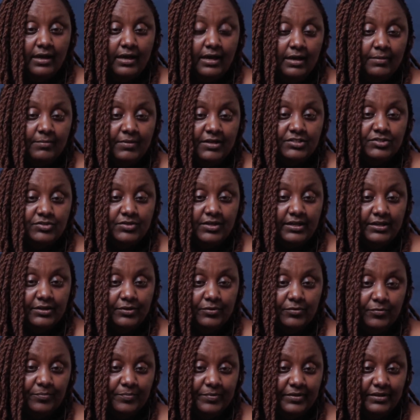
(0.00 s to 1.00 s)
I'm actually
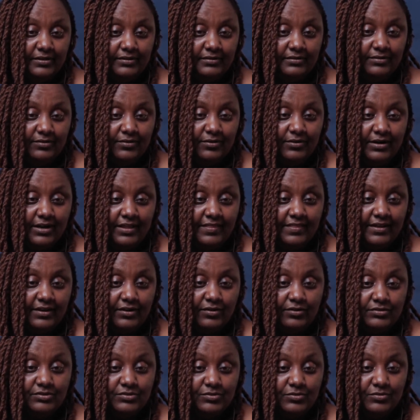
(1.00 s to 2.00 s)
hoping, or rather I
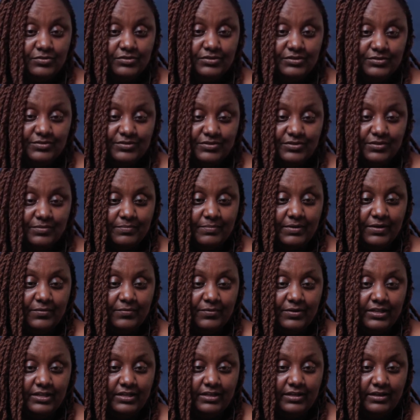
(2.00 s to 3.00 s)
got good news on my
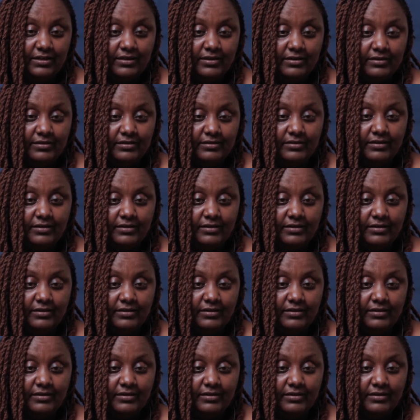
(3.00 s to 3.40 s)
way here.